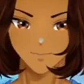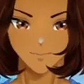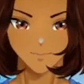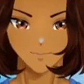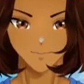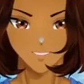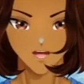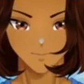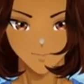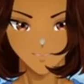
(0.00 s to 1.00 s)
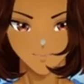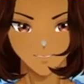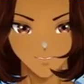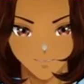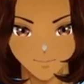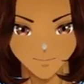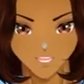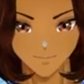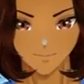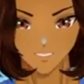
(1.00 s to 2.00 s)
moving down this little
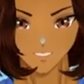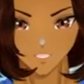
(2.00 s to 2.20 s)
shaft right here.